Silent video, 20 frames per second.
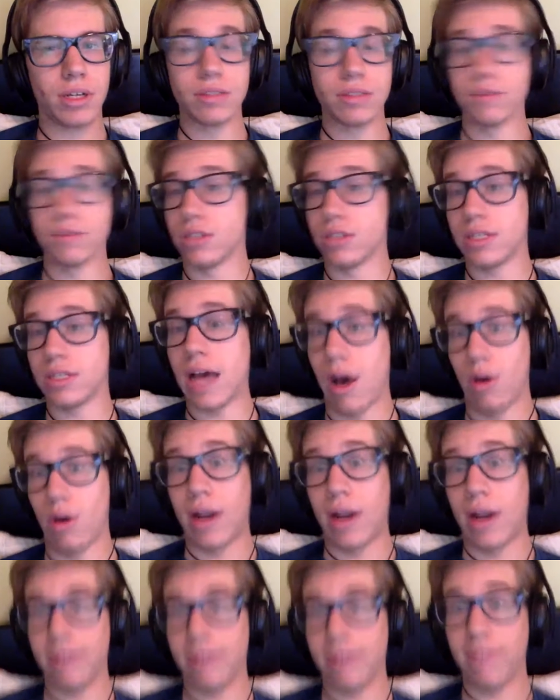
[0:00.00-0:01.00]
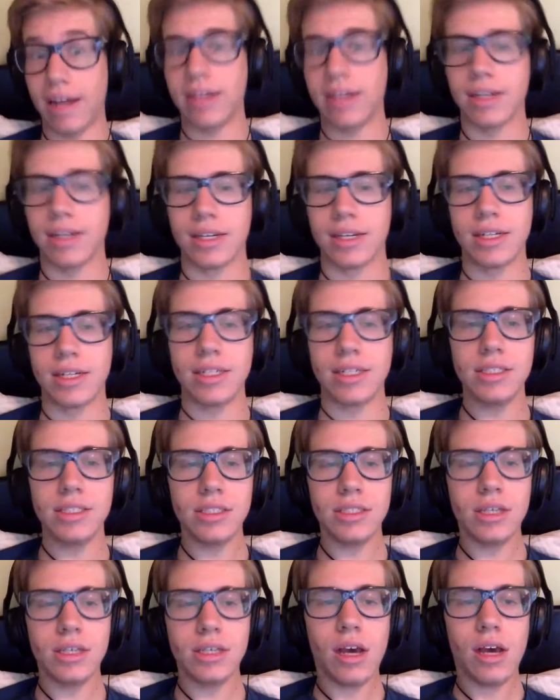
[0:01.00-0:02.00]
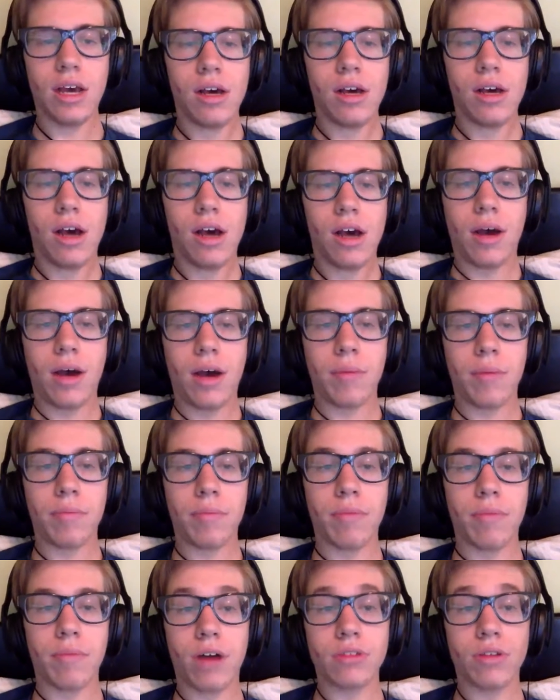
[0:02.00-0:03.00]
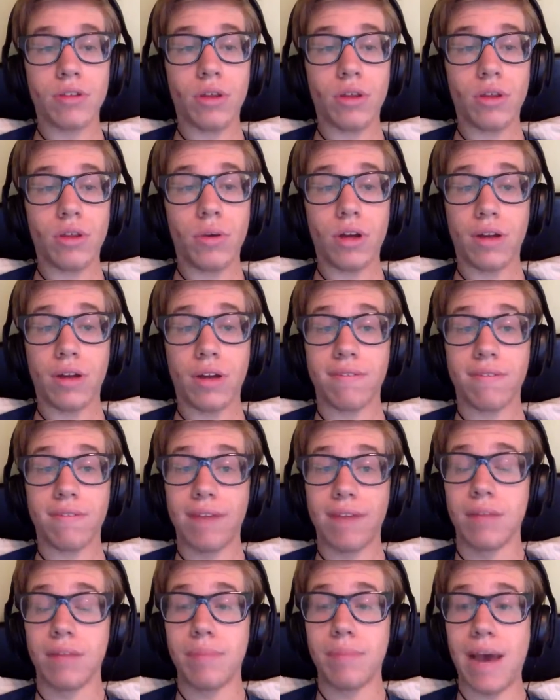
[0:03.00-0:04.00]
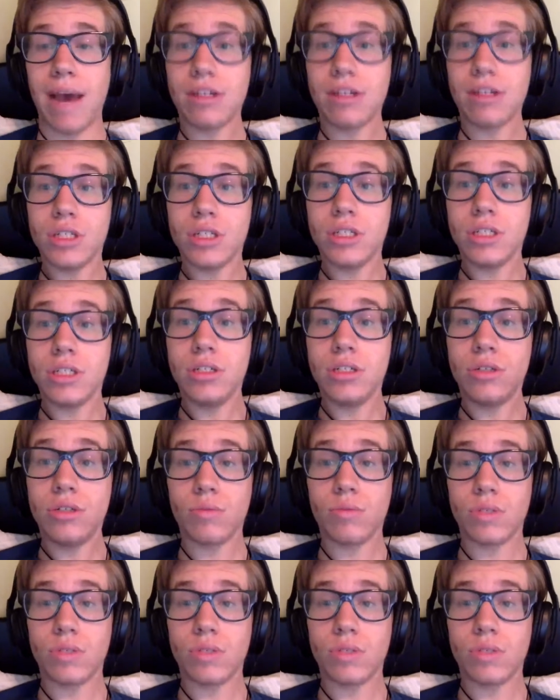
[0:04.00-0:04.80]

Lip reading: of just how lifelike it is. Also the one on Flight of Passage,